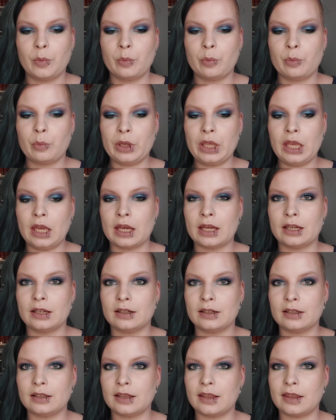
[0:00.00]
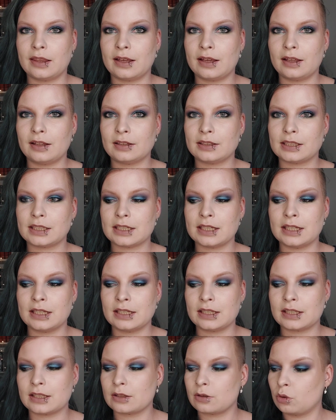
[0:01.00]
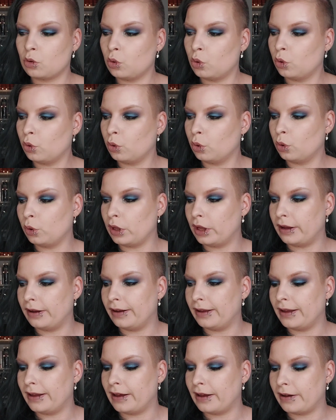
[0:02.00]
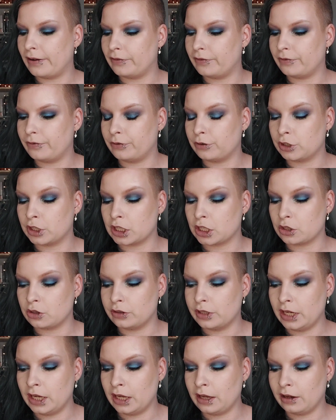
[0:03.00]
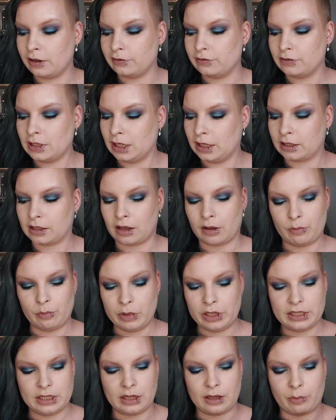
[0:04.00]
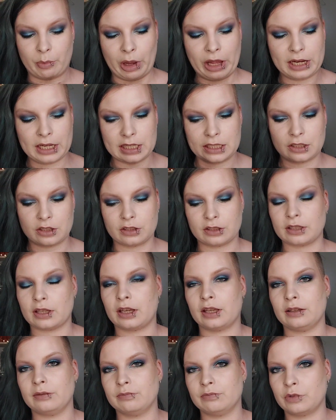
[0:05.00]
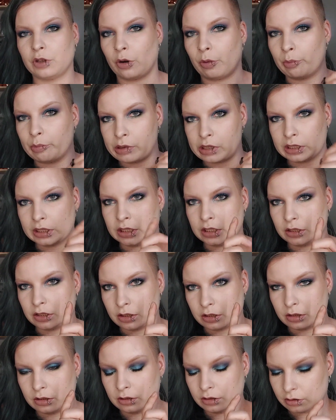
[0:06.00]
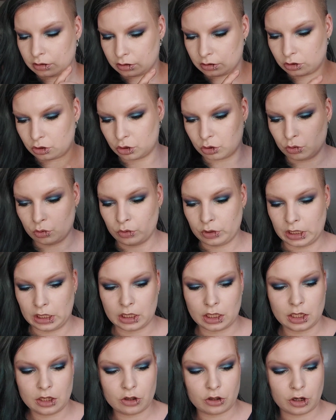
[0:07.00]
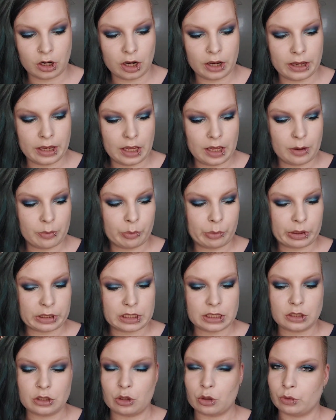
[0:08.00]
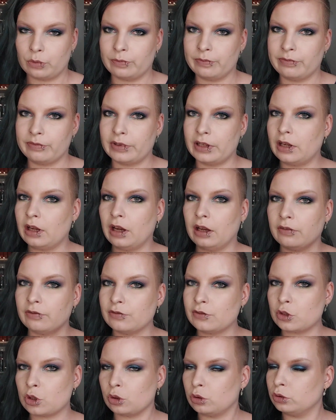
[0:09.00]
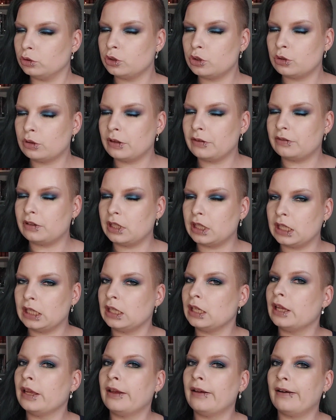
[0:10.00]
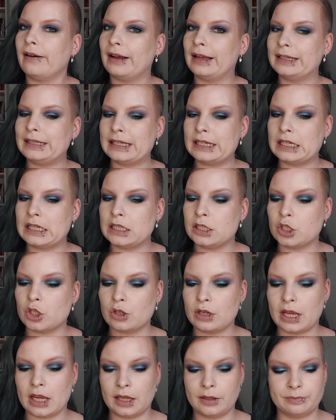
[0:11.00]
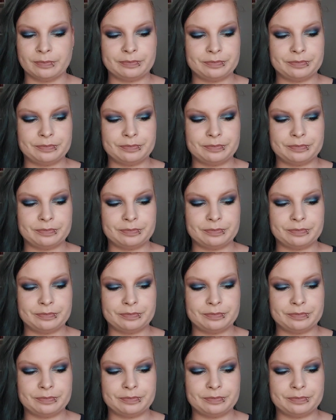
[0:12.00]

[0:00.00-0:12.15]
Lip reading: But yeah, that is all I have for today. I feel like I'm missing a palette because I combined 2 in here, but no, I've told you everything I needed today.